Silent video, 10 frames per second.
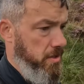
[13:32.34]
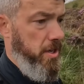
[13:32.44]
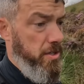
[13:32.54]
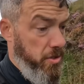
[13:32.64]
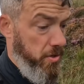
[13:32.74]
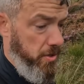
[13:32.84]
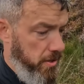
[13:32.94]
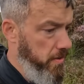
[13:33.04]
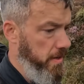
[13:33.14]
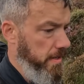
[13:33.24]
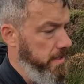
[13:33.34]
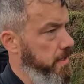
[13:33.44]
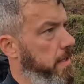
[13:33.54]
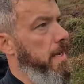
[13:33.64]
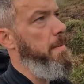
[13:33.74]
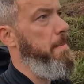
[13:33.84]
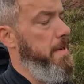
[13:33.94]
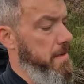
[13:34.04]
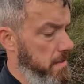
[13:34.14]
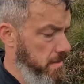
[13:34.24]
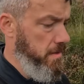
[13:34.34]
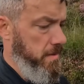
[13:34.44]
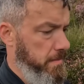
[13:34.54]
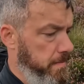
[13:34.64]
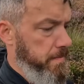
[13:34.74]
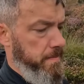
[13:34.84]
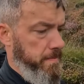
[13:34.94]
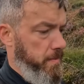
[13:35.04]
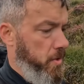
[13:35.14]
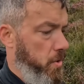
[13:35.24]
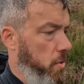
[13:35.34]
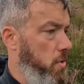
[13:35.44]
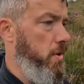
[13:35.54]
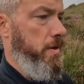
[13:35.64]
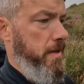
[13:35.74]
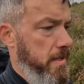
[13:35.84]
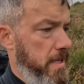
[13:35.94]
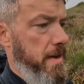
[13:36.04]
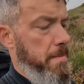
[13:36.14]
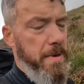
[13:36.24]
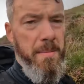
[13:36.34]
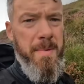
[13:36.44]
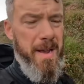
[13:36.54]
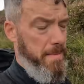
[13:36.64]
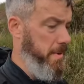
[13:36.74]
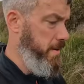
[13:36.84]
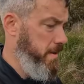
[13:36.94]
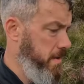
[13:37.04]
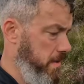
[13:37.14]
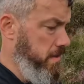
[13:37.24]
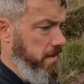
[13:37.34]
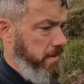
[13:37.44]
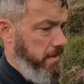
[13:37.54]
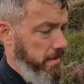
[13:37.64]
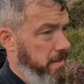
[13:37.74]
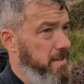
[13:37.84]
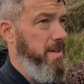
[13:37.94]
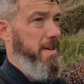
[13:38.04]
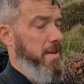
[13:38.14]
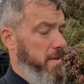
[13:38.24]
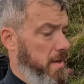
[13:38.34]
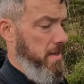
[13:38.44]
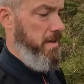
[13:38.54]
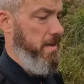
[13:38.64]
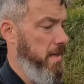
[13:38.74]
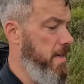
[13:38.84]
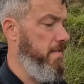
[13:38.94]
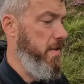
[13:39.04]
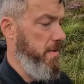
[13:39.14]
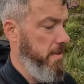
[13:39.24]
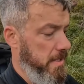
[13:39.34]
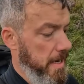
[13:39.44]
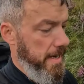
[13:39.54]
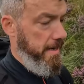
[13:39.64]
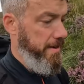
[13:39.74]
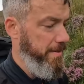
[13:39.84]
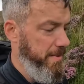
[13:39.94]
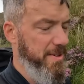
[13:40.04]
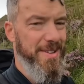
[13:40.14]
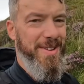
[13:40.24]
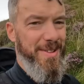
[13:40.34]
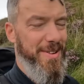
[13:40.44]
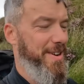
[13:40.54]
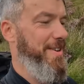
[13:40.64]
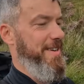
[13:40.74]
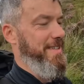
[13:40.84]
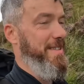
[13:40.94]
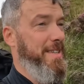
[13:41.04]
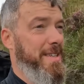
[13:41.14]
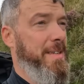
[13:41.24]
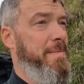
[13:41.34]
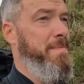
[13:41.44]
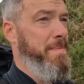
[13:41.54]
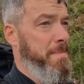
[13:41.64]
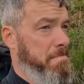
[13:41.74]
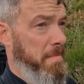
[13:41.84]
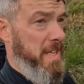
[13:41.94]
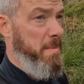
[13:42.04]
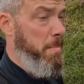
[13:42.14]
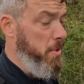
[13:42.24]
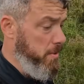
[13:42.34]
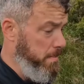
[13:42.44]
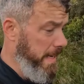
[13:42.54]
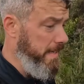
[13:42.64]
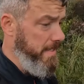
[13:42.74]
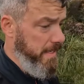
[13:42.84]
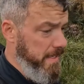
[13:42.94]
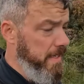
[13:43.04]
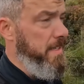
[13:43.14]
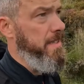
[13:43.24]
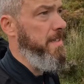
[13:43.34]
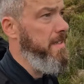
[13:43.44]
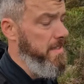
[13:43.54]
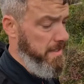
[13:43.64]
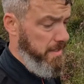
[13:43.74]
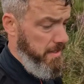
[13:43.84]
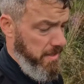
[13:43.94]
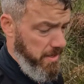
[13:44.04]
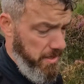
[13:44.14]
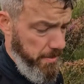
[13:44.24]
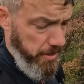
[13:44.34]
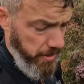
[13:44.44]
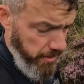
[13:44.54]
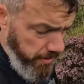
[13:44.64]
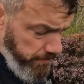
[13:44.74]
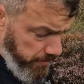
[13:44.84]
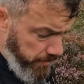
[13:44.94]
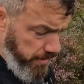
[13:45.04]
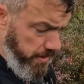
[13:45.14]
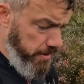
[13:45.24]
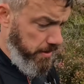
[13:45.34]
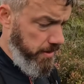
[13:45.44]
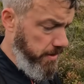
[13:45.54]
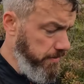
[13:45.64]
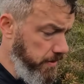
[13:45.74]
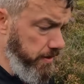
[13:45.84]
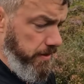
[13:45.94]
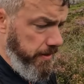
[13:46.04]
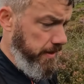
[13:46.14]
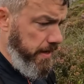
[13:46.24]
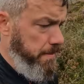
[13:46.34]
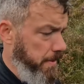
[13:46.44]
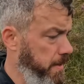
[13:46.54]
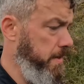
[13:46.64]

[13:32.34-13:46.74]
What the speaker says: just do 2 nights camping, or need to get a bigger map. So even though I was saying I'm going to do 3 nights, there's a possibility I might go home tomorrow after tonight's camp.